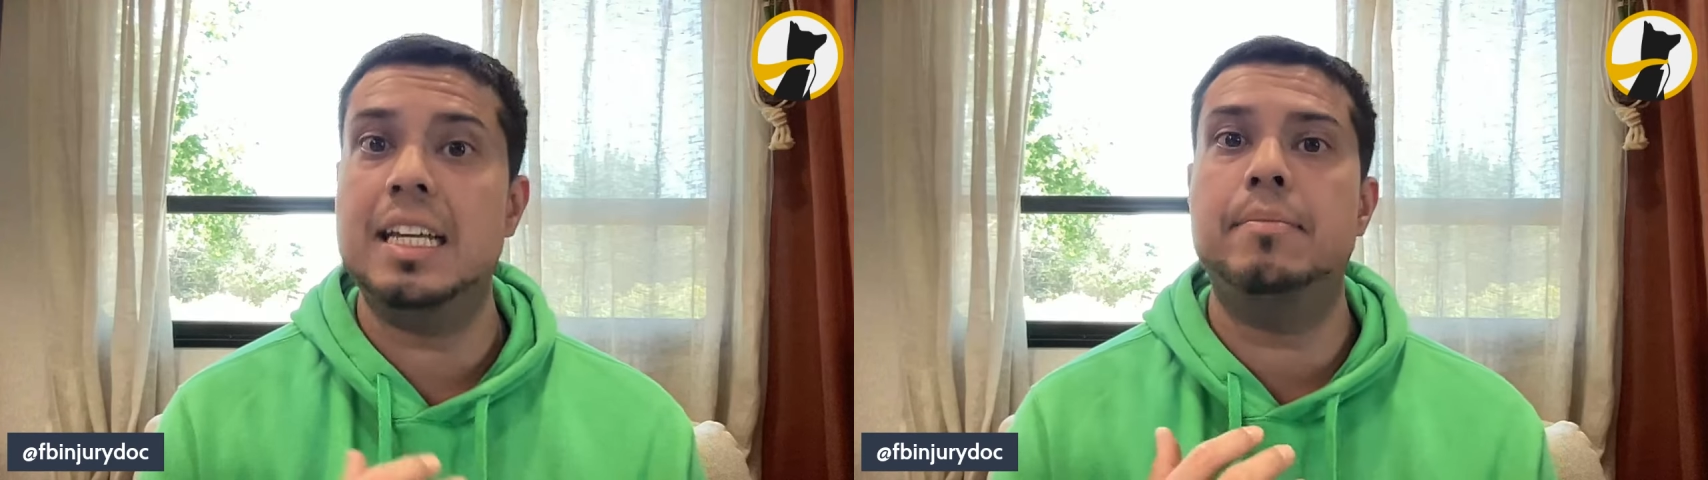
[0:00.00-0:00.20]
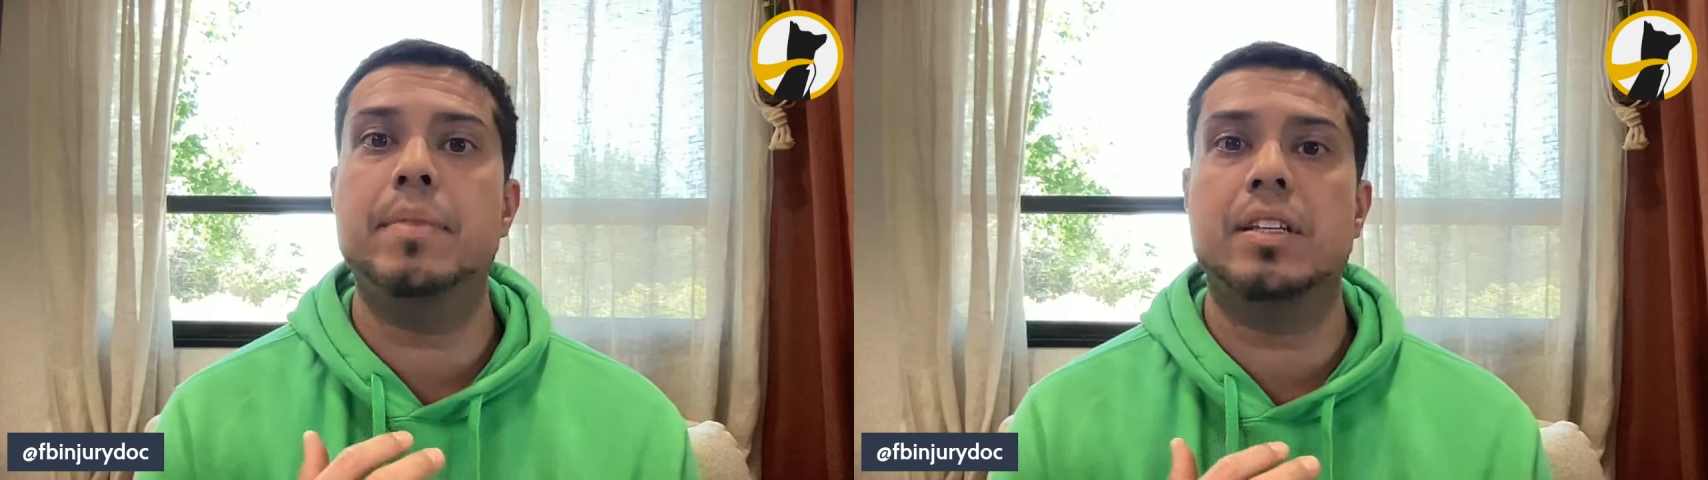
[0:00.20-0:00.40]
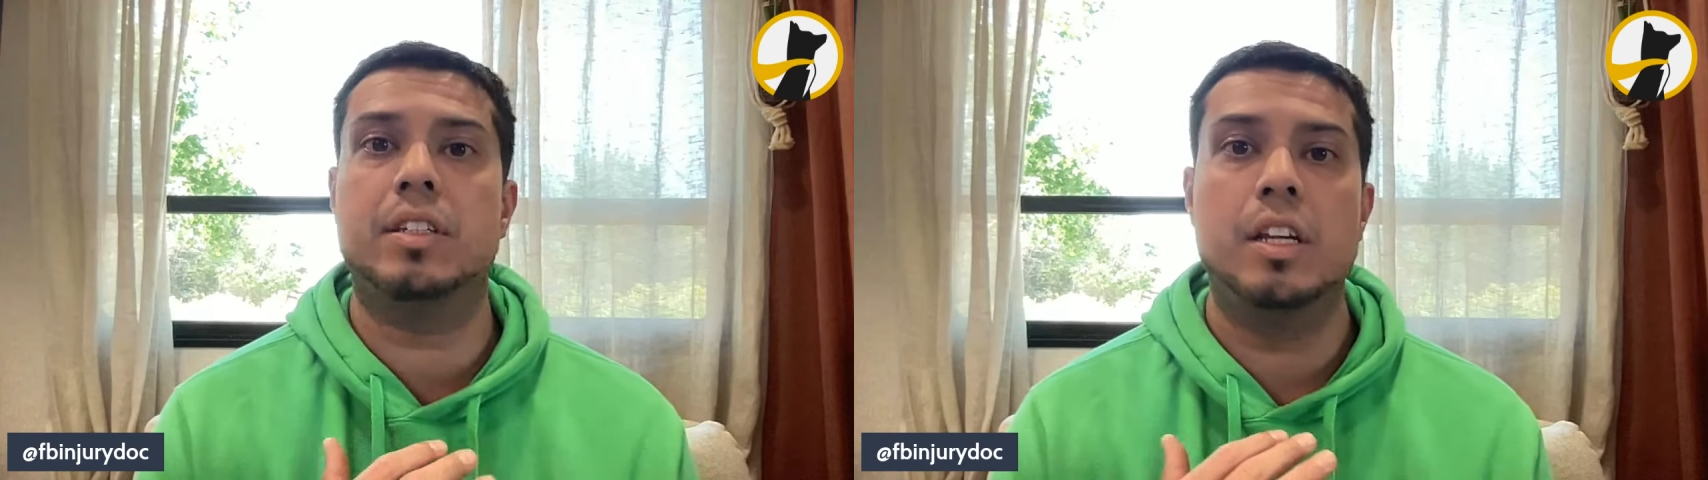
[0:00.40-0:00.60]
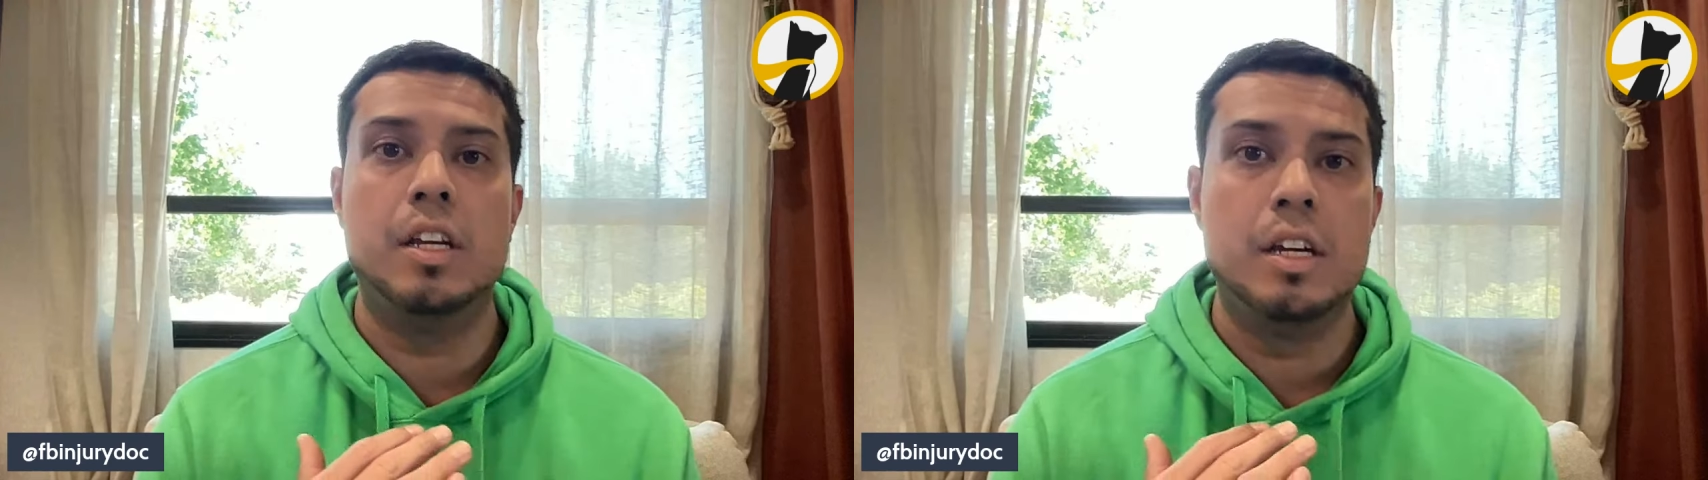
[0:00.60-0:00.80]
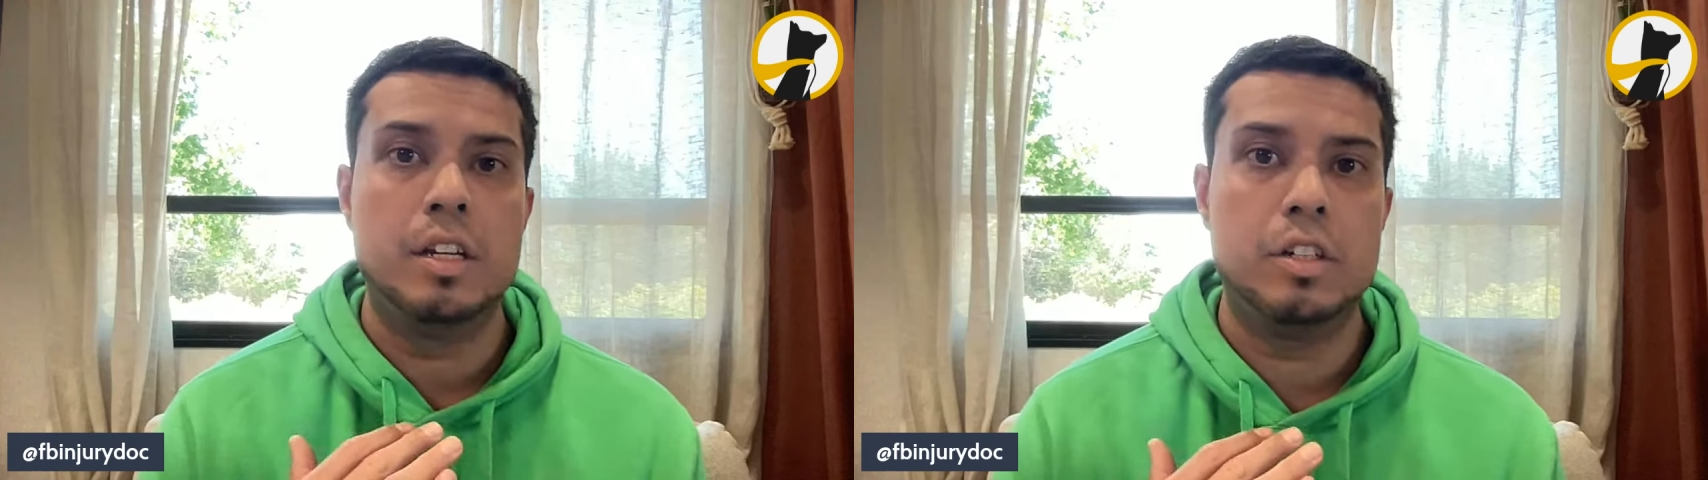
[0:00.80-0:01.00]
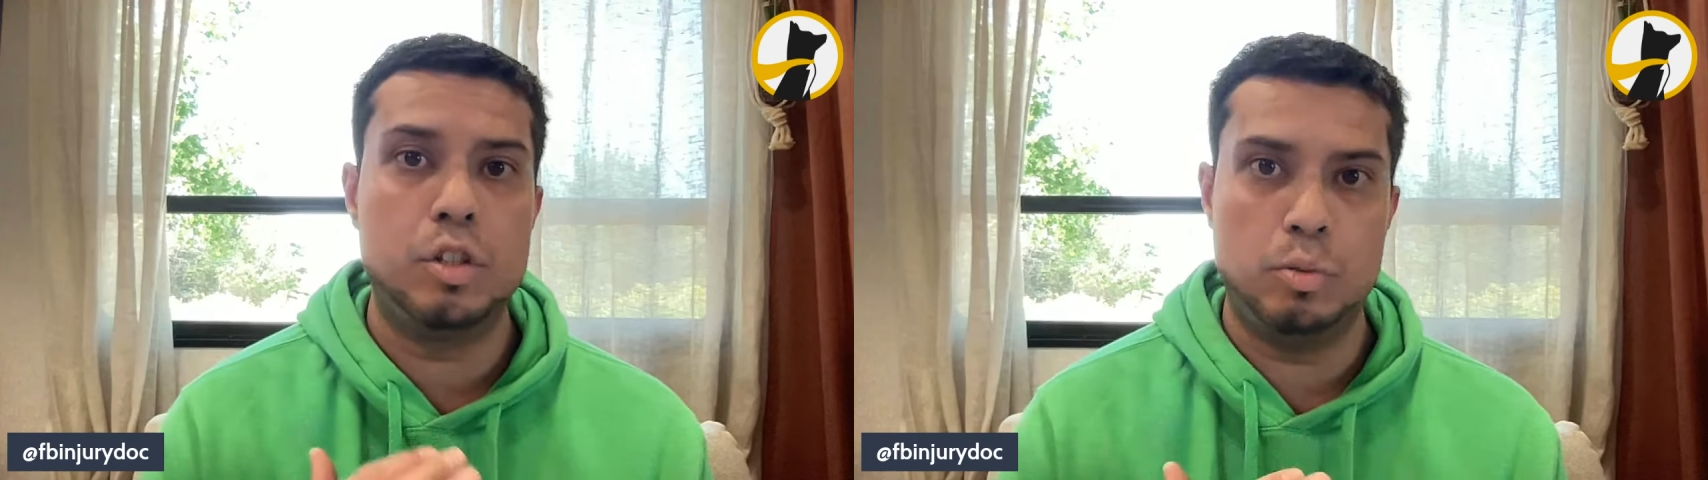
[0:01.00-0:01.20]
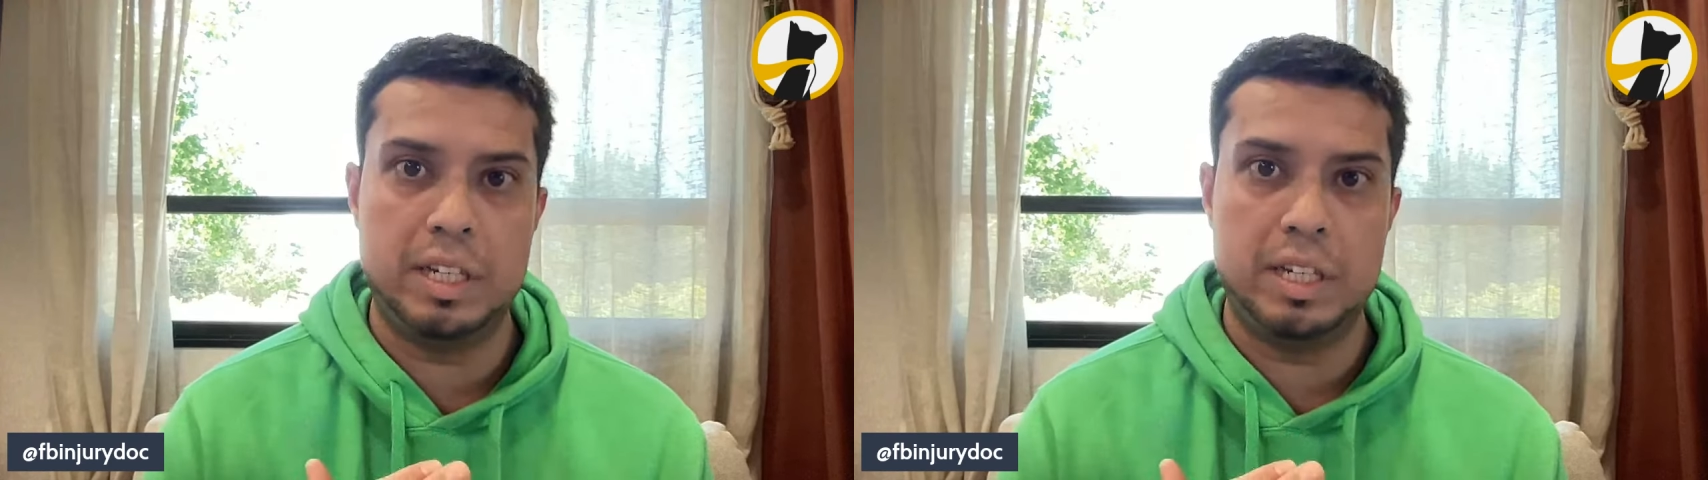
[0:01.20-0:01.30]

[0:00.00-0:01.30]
He missed 2